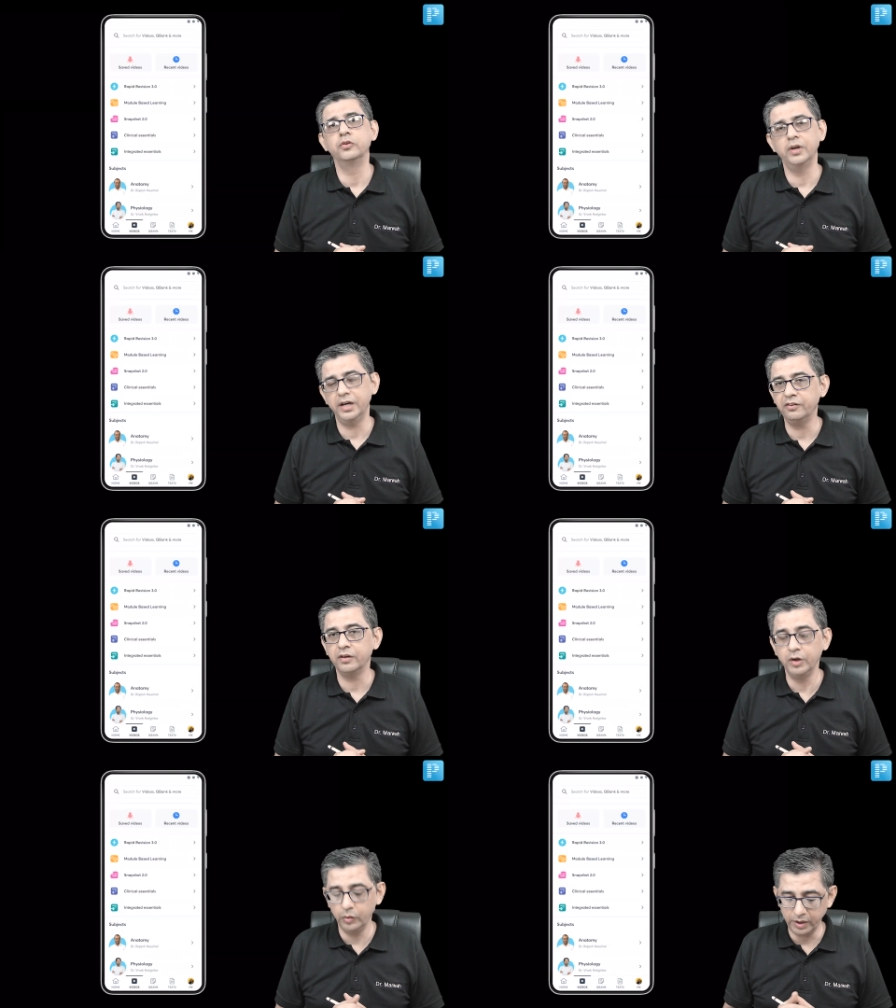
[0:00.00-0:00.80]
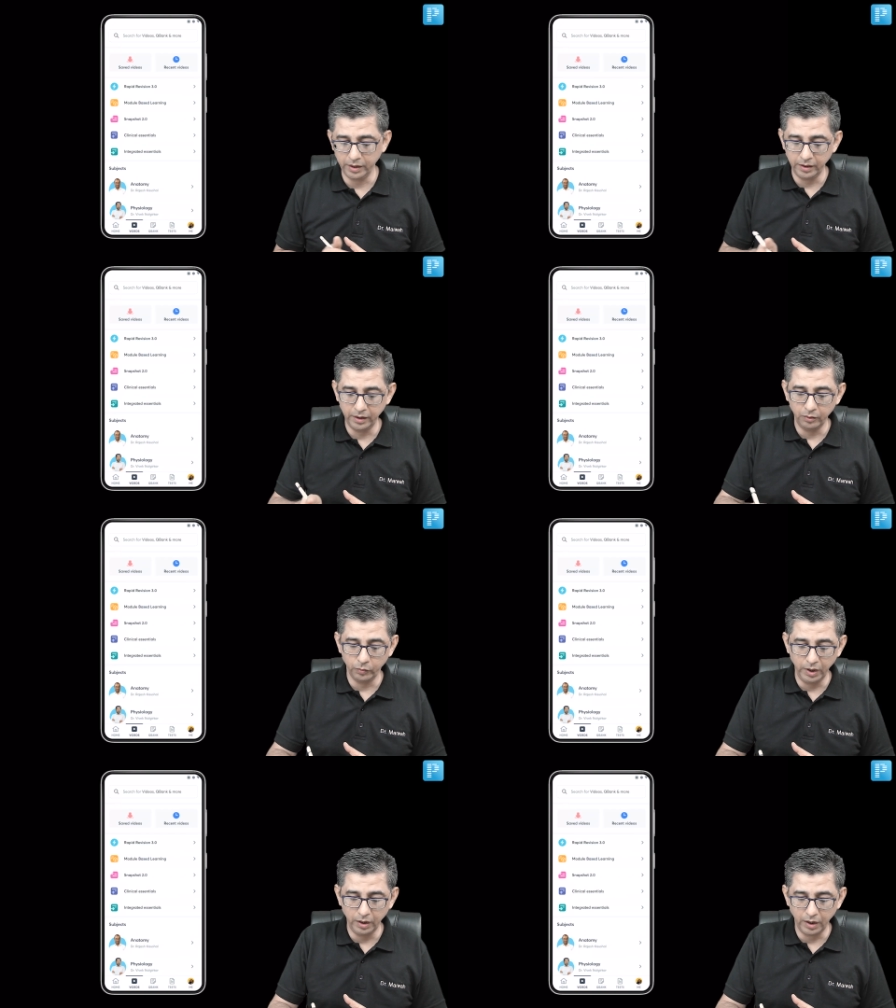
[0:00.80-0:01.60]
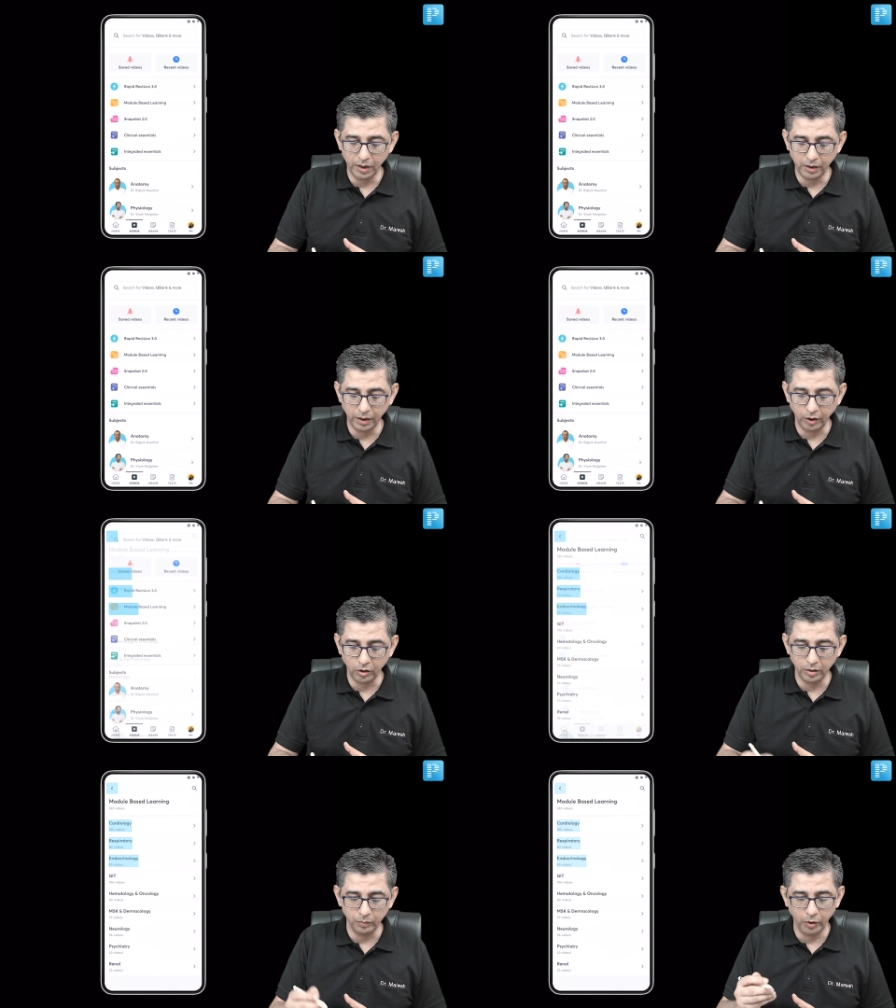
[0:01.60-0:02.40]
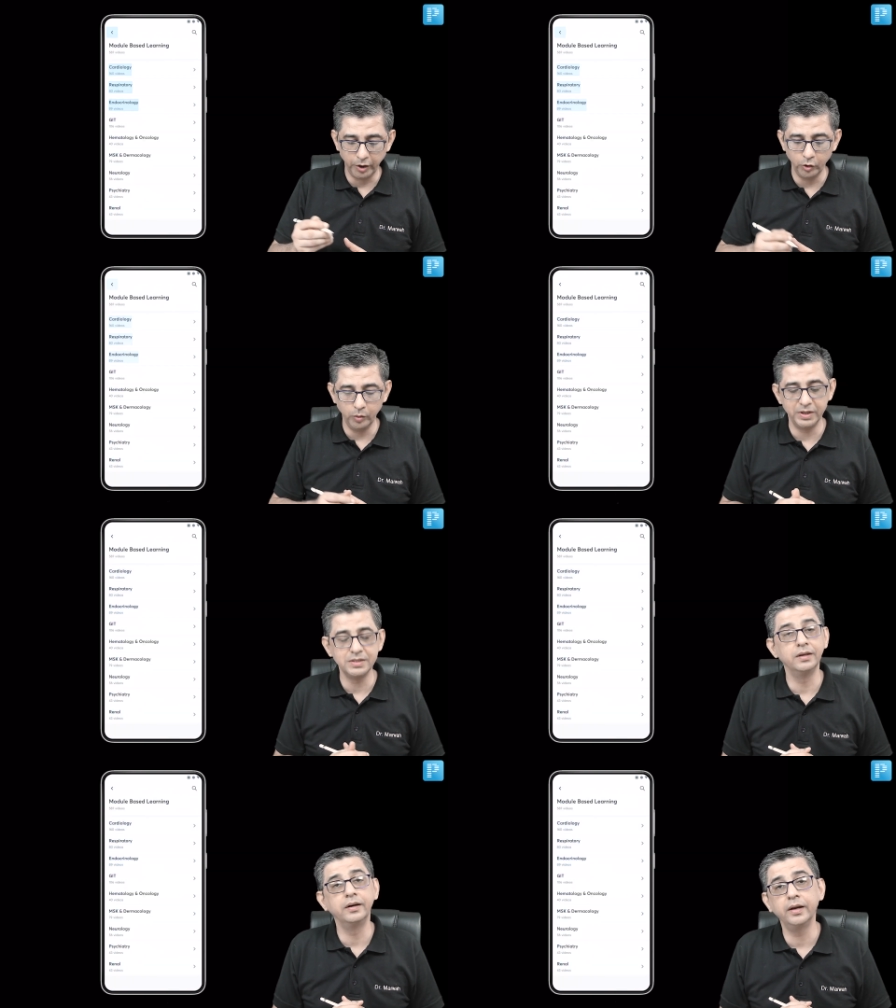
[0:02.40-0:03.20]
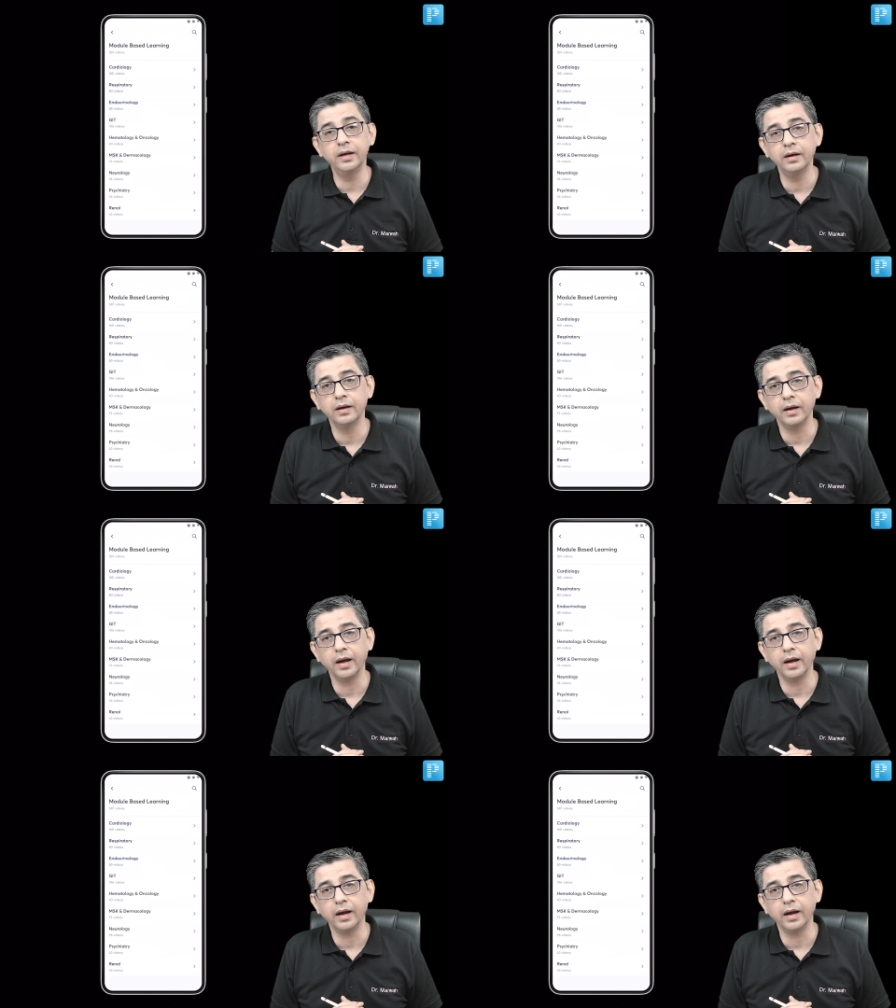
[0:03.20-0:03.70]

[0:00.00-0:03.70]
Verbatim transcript: So let's have a look at it. Well, I'll click on module based learning